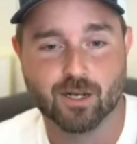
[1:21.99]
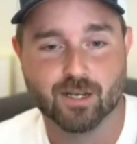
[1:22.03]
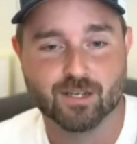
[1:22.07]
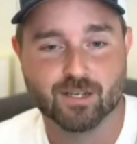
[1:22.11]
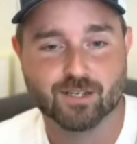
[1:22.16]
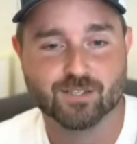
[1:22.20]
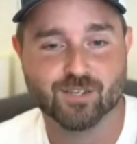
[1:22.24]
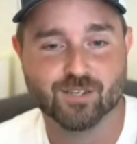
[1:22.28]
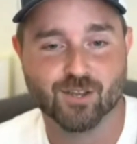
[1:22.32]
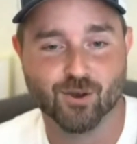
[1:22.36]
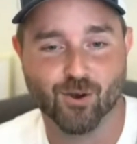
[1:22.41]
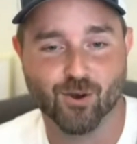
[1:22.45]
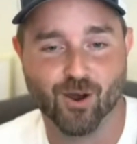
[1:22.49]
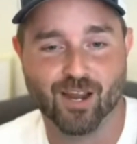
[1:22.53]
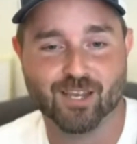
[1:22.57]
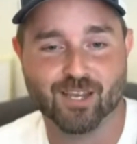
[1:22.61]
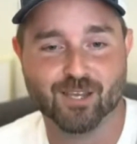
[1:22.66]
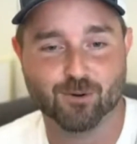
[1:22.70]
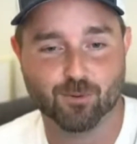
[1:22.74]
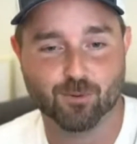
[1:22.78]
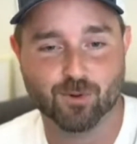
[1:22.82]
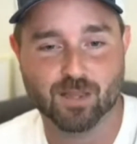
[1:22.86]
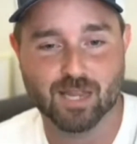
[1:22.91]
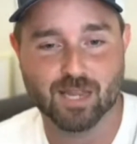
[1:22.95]
So I
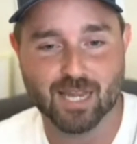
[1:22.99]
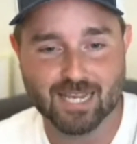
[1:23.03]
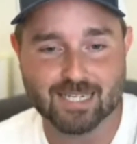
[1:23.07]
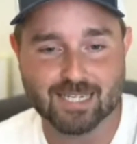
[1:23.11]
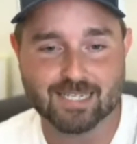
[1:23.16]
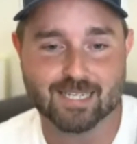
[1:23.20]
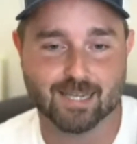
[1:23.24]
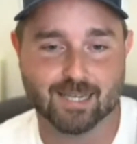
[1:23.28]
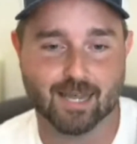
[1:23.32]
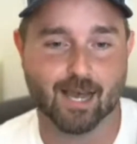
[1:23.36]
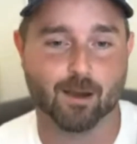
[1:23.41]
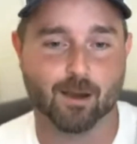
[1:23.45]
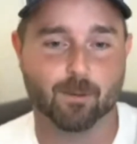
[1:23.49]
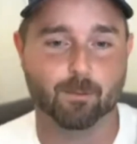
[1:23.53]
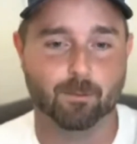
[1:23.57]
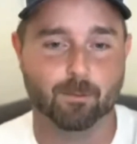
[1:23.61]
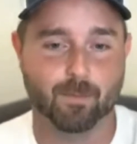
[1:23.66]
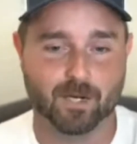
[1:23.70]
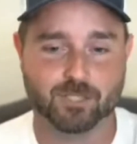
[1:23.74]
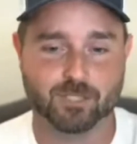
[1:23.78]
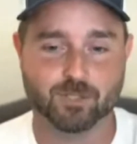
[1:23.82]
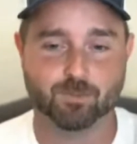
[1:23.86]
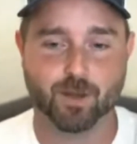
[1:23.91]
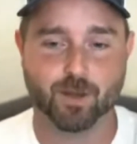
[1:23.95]
can relate to that
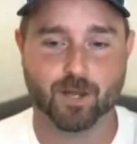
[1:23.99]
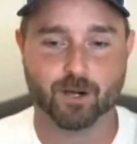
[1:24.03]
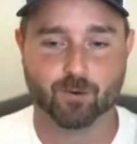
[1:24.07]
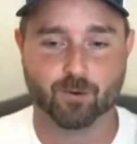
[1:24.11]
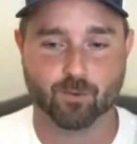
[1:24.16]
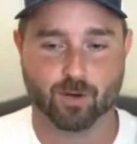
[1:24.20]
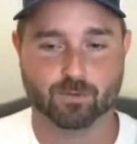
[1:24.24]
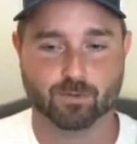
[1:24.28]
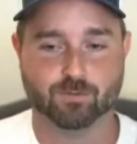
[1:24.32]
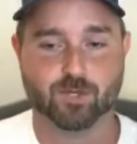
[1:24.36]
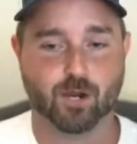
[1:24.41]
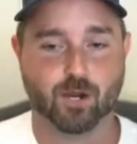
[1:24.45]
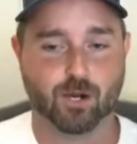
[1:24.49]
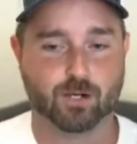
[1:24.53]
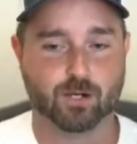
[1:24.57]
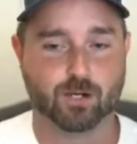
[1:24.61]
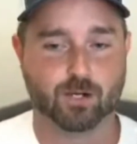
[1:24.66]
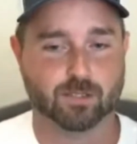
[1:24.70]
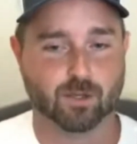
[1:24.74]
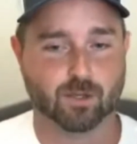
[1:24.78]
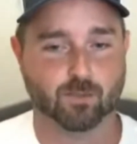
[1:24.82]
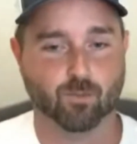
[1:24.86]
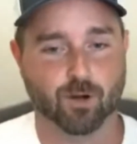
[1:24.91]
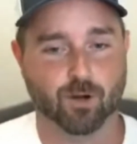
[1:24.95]
much better when I'm talking to
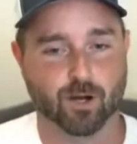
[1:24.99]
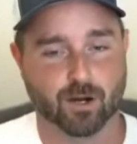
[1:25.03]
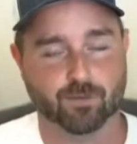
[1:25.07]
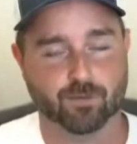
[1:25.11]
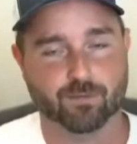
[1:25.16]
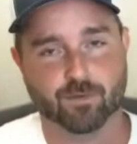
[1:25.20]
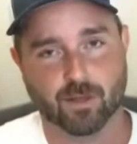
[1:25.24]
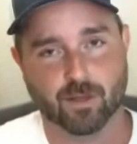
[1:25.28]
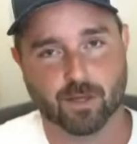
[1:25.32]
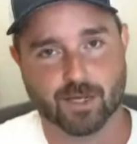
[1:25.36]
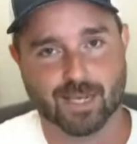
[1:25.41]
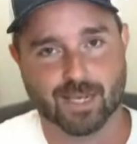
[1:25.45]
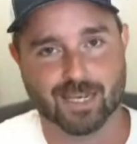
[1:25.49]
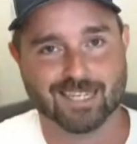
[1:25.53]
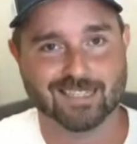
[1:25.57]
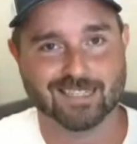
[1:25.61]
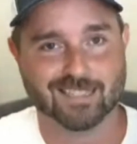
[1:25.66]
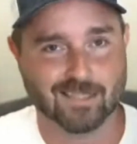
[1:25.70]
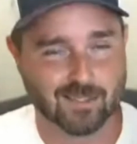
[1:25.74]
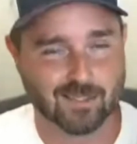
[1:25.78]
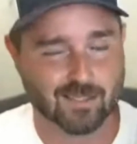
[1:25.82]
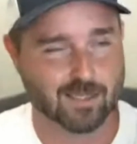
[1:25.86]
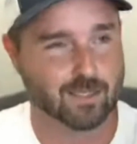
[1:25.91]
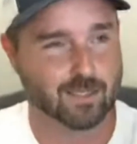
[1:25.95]
someone and I feel like I can
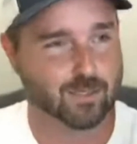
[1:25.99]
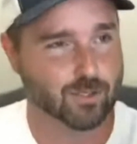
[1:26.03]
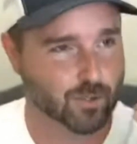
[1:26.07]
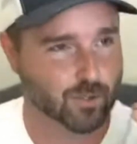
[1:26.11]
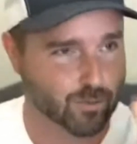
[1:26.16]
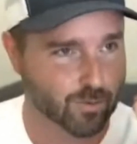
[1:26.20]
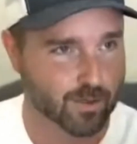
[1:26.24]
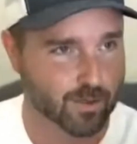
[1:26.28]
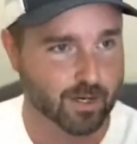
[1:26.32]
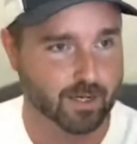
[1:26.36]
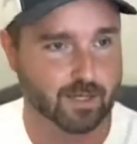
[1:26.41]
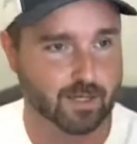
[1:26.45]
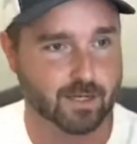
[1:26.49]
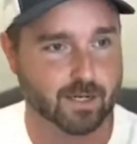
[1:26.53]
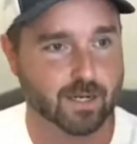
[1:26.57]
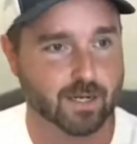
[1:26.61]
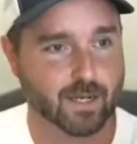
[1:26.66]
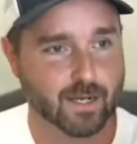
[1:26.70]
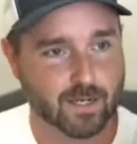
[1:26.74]
see you and I can